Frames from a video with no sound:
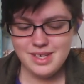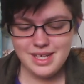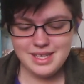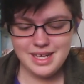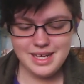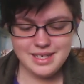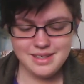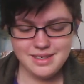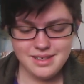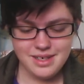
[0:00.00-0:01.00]
And
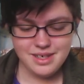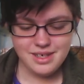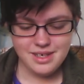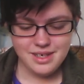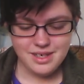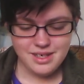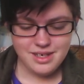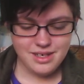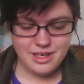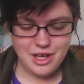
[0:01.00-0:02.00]
then
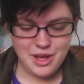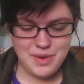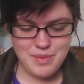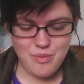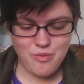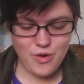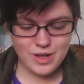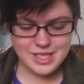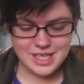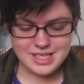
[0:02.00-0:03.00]
about my
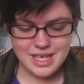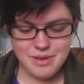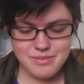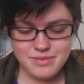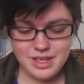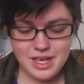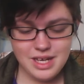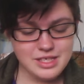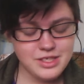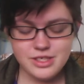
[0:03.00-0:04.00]
projects,
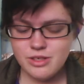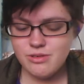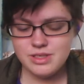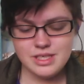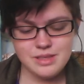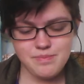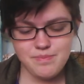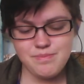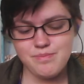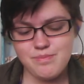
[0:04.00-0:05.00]
as soon as this
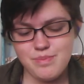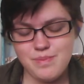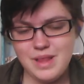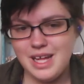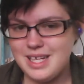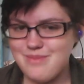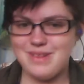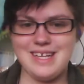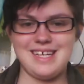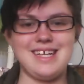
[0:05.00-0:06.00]
bloody
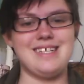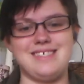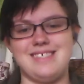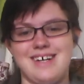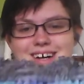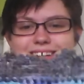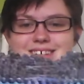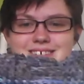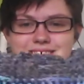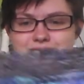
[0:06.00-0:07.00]
blanket is
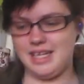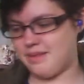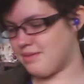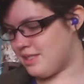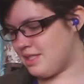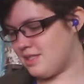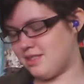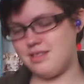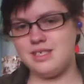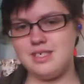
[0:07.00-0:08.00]
done, like this
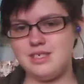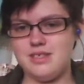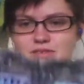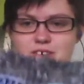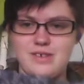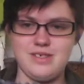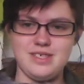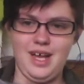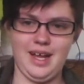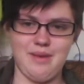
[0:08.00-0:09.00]
is the first
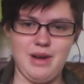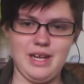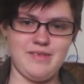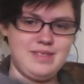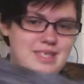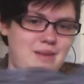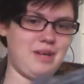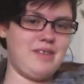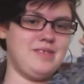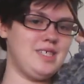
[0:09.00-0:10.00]
side. I'm not even
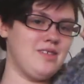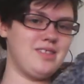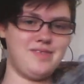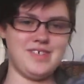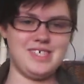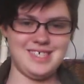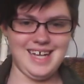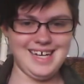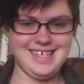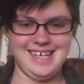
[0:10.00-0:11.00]
done with the first
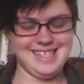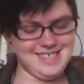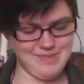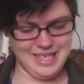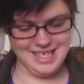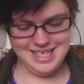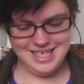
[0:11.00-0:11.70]
side yet, but